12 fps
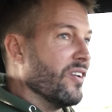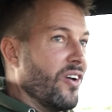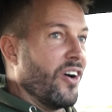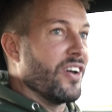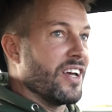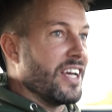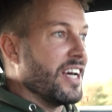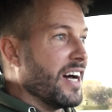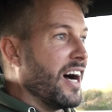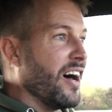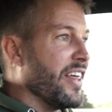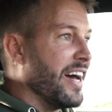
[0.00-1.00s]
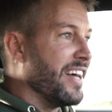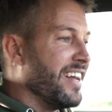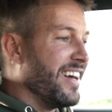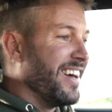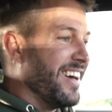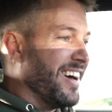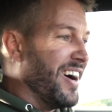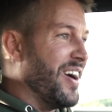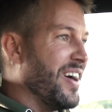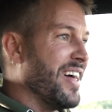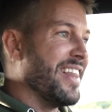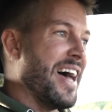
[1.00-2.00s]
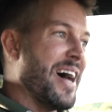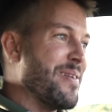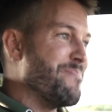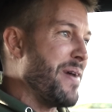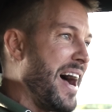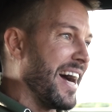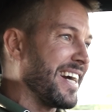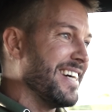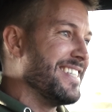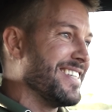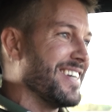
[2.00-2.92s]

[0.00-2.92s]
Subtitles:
Oh, you hear how that back is